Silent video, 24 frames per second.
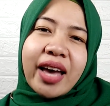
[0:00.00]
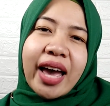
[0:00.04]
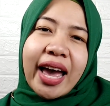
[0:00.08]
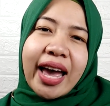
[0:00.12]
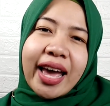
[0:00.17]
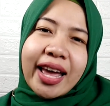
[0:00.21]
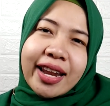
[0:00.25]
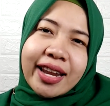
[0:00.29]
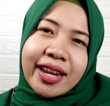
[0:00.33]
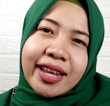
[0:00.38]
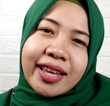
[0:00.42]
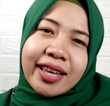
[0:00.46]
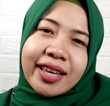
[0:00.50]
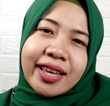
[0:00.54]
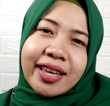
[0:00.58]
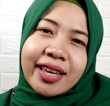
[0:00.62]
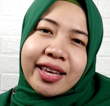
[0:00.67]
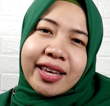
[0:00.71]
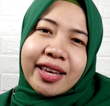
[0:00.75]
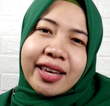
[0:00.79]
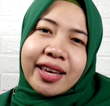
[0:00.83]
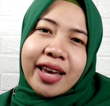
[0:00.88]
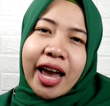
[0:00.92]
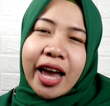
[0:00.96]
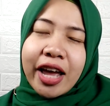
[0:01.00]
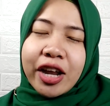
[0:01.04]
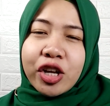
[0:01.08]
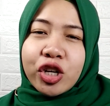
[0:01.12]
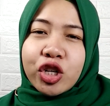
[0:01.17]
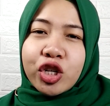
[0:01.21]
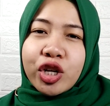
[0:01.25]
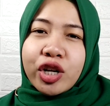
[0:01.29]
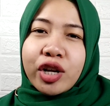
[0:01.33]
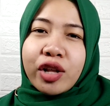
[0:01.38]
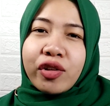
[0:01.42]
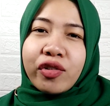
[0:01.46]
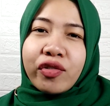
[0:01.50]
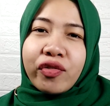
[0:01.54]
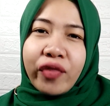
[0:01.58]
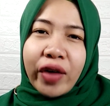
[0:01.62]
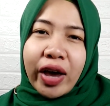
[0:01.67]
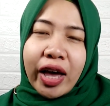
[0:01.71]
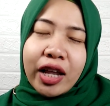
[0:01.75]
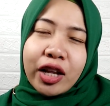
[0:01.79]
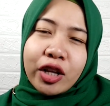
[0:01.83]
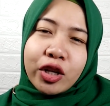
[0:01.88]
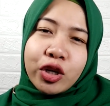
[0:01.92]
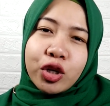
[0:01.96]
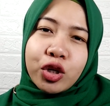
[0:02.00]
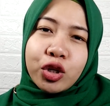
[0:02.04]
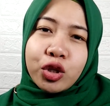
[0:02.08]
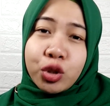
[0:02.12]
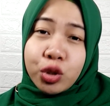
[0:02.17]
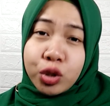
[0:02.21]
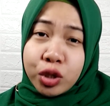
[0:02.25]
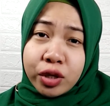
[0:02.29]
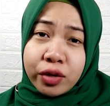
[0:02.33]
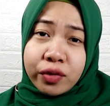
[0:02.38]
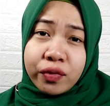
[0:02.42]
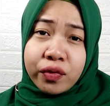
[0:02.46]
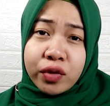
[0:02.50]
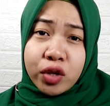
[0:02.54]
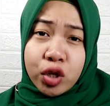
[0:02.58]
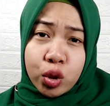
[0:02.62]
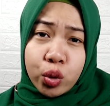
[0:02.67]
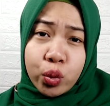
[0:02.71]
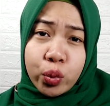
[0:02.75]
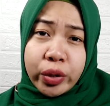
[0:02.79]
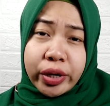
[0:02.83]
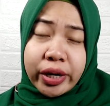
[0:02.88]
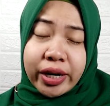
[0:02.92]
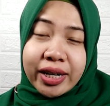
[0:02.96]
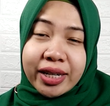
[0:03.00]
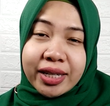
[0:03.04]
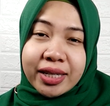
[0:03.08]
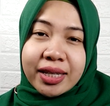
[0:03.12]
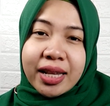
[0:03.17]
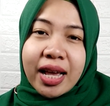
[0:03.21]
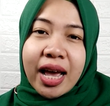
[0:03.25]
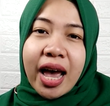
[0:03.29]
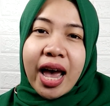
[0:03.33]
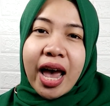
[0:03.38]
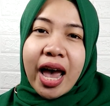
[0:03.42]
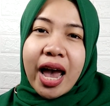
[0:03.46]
any additional value to the viewers.